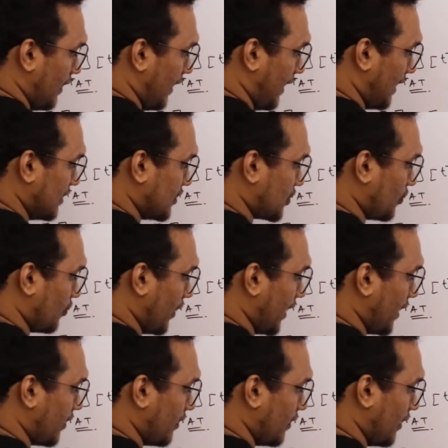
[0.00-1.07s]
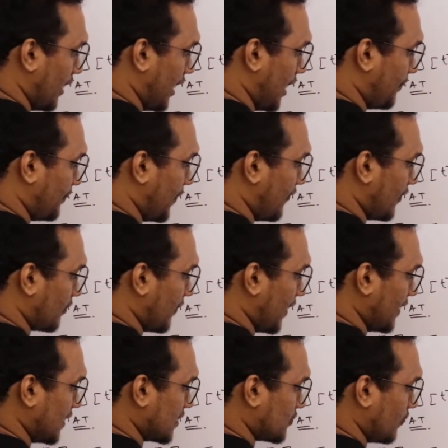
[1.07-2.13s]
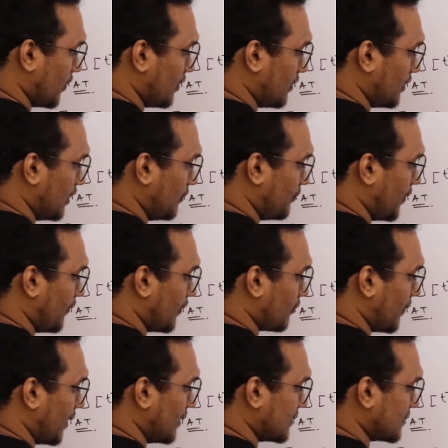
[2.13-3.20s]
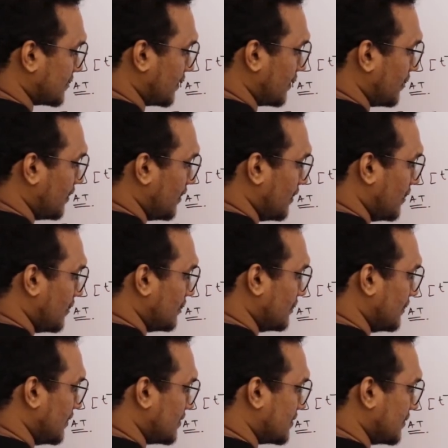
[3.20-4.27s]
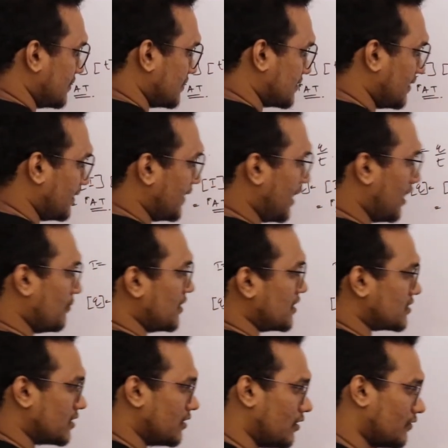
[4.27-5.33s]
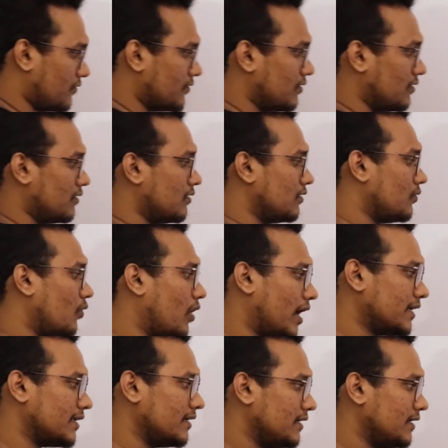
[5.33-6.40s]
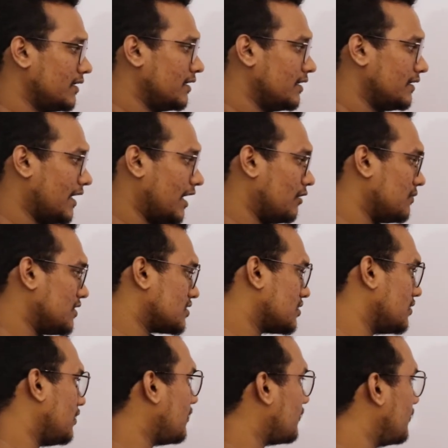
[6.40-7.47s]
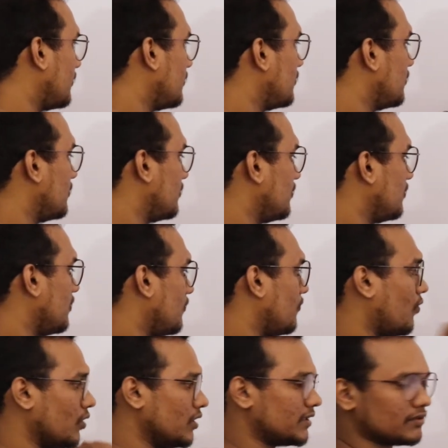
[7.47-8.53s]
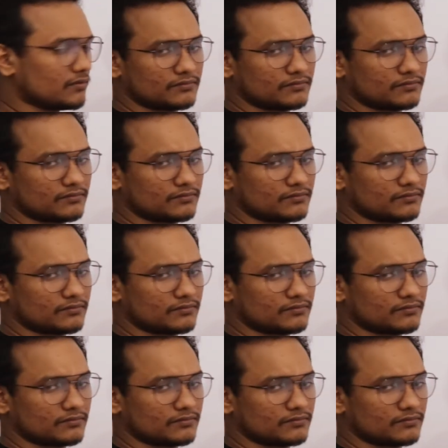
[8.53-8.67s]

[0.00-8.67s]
L square A power minus 1 T power minus 3. This is the dimension of what? Dimension of volt.